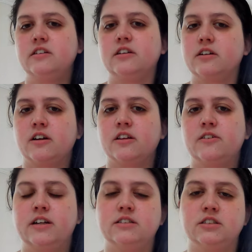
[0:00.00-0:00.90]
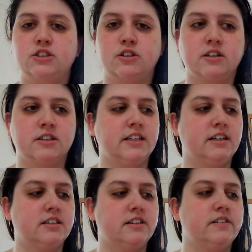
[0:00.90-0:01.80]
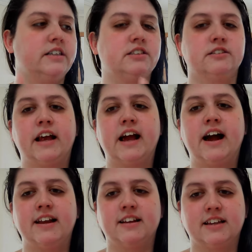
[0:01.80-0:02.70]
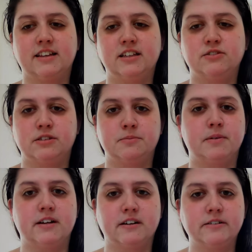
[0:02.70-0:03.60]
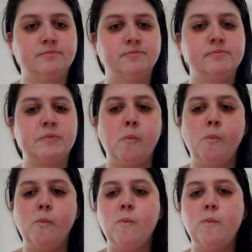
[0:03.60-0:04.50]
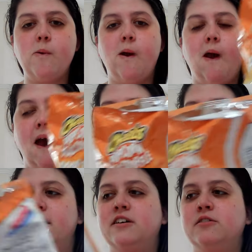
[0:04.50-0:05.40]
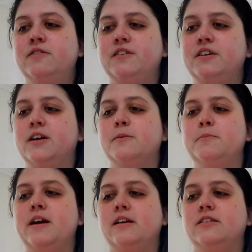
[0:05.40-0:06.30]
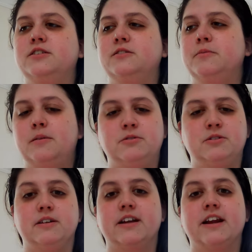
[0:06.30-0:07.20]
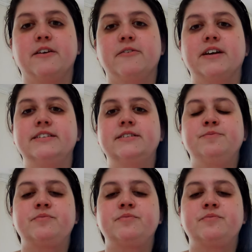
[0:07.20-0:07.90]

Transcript: The garlic one has a stronger taste, I find, so I kind of like these ones better. Uh, I don't know if you could compare the two, but I'm doing it anyways.